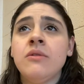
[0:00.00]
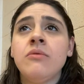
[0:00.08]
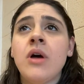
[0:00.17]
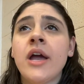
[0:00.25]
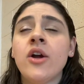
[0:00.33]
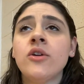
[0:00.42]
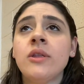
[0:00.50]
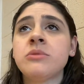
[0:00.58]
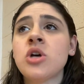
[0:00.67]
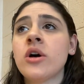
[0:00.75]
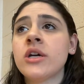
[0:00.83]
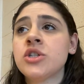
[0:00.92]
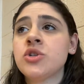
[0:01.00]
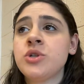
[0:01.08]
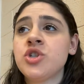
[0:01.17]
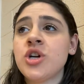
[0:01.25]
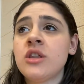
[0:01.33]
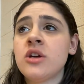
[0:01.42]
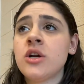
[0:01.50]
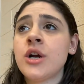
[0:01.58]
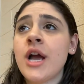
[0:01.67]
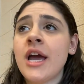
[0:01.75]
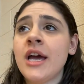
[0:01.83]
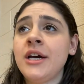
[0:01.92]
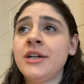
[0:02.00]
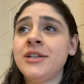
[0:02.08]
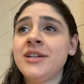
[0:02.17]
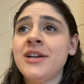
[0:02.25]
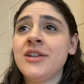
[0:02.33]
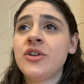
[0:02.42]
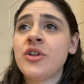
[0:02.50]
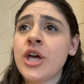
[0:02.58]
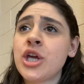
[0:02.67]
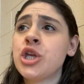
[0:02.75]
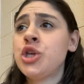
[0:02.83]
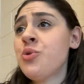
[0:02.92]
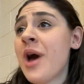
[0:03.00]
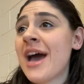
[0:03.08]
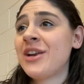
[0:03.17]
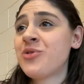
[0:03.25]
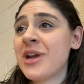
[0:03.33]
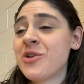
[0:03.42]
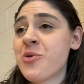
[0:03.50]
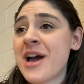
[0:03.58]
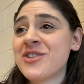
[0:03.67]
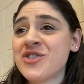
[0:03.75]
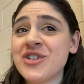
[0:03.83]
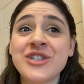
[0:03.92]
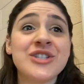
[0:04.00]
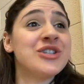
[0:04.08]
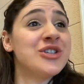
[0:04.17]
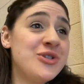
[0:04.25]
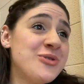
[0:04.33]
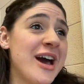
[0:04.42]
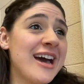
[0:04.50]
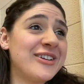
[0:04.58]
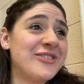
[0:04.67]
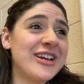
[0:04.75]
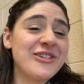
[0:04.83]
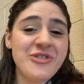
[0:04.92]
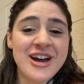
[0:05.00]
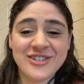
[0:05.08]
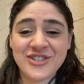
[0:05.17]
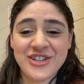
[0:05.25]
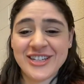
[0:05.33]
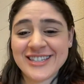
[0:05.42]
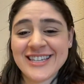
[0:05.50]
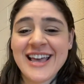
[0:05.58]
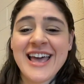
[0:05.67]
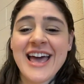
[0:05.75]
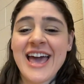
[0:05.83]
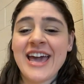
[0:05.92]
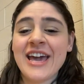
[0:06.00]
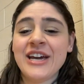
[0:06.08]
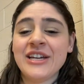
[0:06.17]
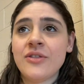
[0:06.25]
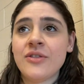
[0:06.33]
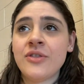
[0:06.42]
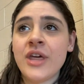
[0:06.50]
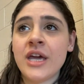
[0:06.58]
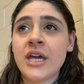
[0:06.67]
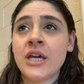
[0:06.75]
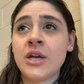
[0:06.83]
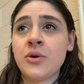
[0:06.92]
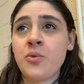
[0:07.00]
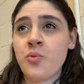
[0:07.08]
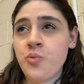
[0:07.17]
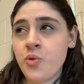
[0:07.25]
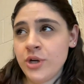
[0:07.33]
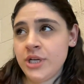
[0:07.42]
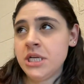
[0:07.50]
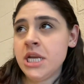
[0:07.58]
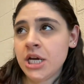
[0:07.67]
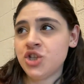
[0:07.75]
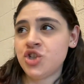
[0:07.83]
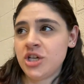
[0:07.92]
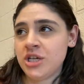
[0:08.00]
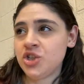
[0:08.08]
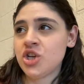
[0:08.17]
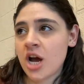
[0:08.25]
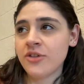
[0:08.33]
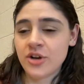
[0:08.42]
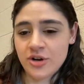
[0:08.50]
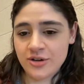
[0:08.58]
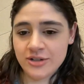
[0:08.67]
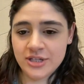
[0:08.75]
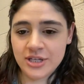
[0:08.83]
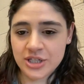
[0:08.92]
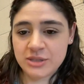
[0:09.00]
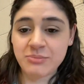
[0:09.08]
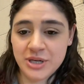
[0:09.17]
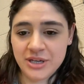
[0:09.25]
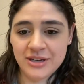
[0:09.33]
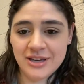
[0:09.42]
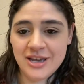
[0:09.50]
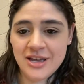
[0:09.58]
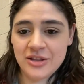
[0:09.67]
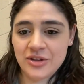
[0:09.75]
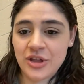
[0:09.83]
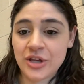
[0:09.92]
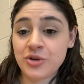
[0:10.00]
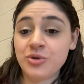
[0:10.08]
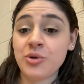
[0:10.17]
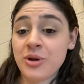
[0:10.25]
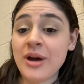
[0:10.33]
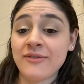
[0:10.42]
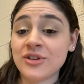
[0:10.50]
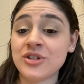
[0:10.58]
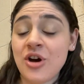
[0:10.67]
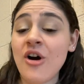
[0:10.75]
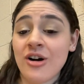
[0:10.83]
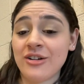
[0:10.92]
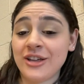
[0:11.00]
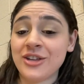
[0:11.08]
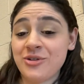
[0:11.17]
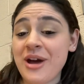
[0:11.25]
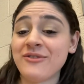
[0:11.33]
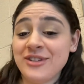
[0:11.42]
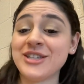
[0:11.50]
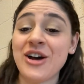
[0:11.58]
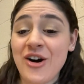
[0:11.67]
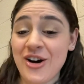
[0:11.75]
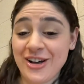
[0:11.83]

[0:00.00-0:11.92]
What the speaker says: heard them talking to each other and they're like, you had great questions. You had great questions. And they would nudge each other to speak. They're like, you have to talk. Like, you have to talk.